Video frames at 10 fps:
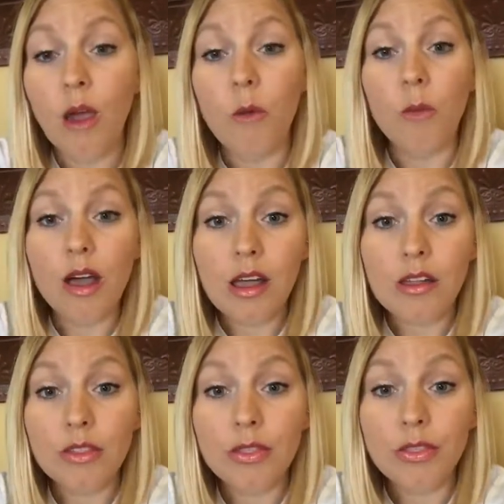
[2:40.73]

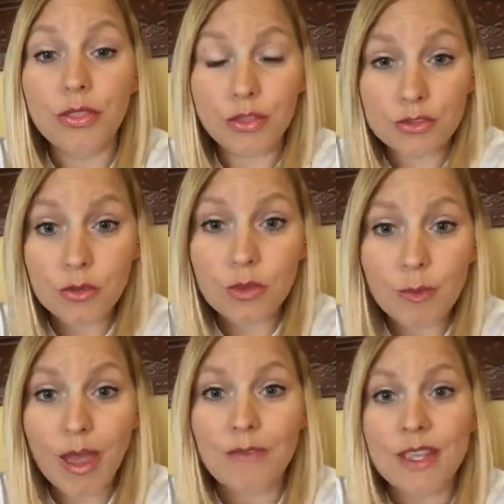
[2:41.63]
Well, the truth
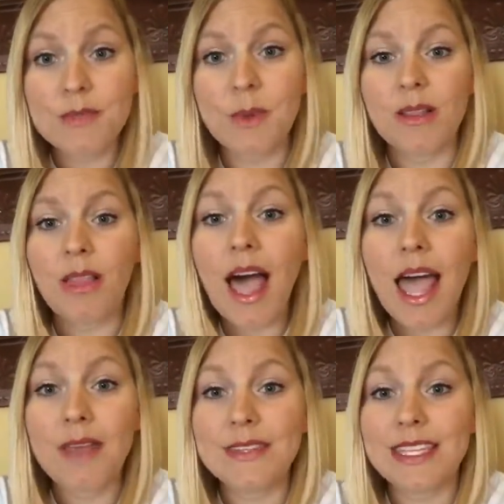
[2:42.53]
about Facebook
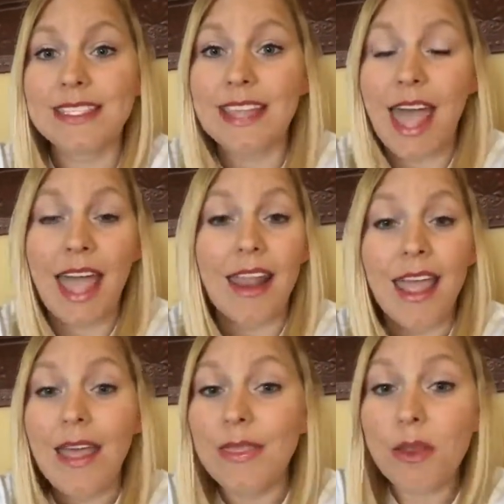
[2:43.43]
Lives is that
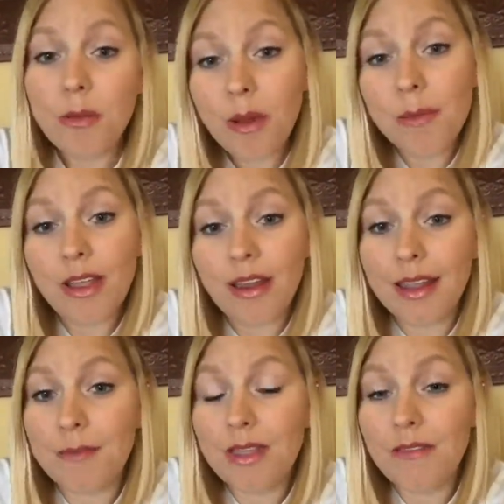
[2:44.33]
there probably aren't
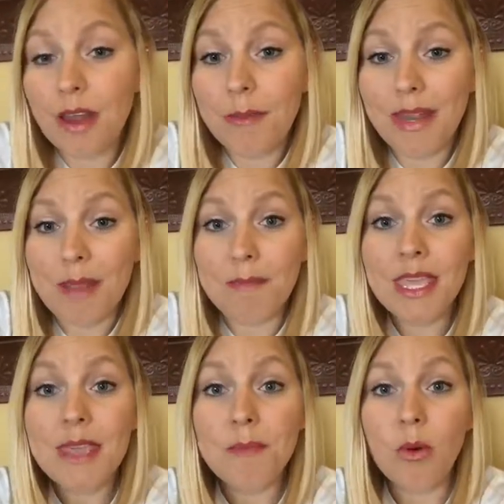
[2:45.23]
going to be very many
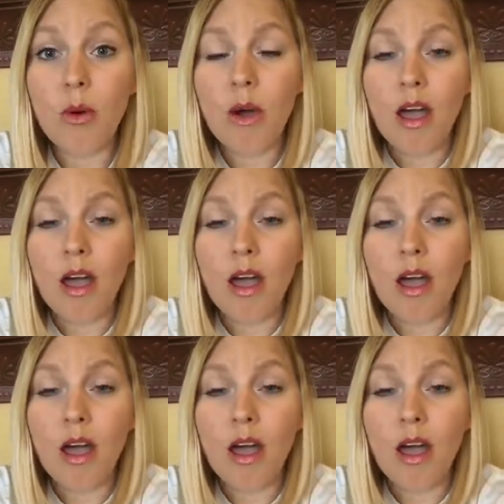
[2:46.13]
people